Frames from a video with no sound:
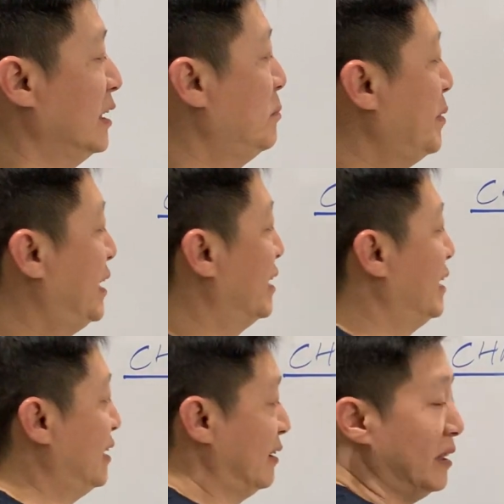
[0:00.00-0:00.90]

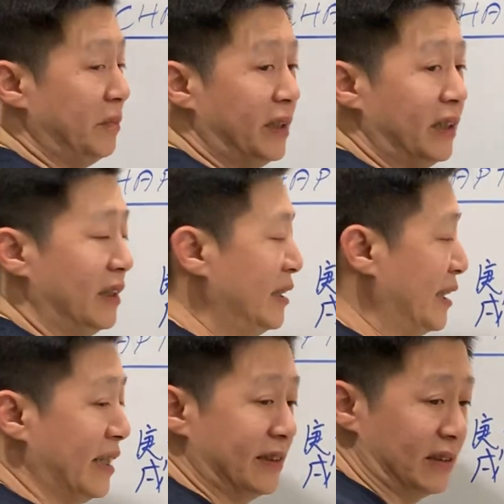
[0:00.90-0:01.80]

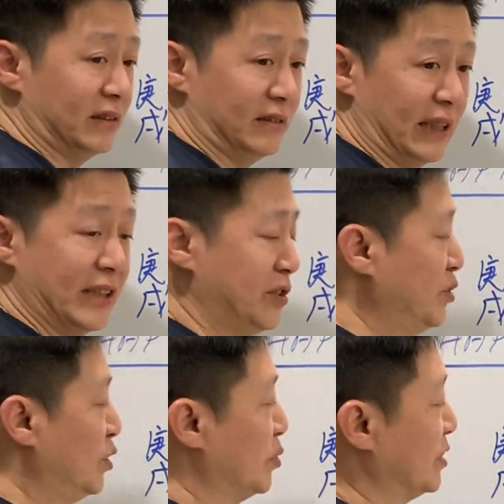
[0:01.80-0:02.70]
immediately as
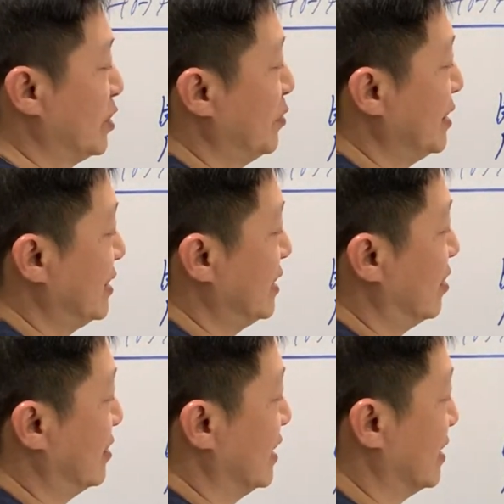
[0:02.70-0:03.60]
you will straight away
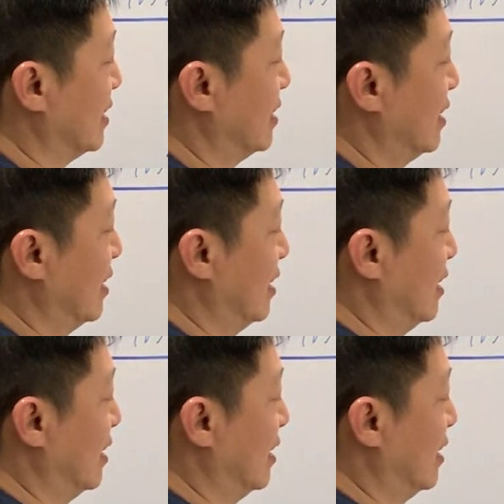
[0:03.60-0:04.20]
see, oh, there's a